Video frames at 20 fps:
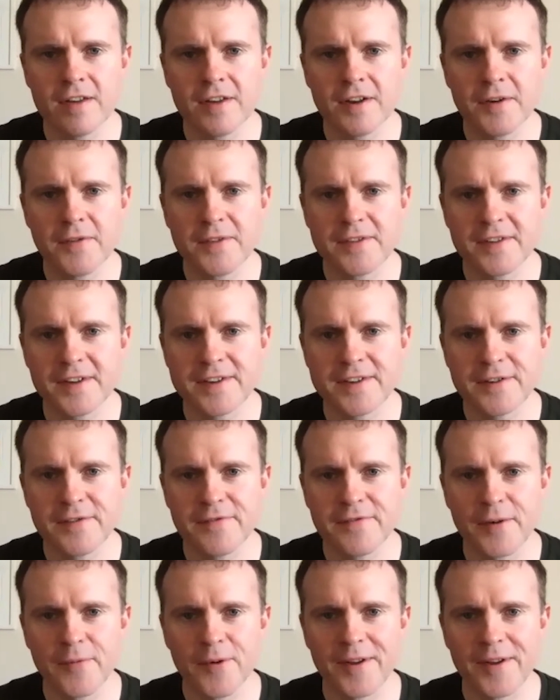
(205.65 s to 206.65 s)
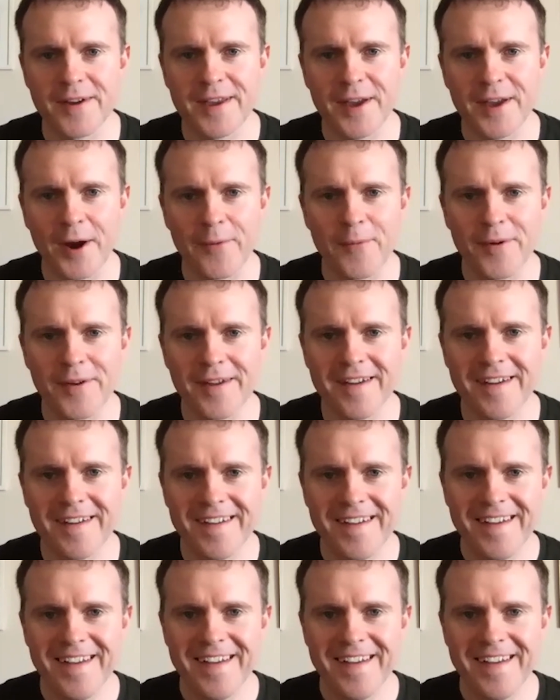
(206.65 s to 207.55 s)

you know this idea of i want to i want to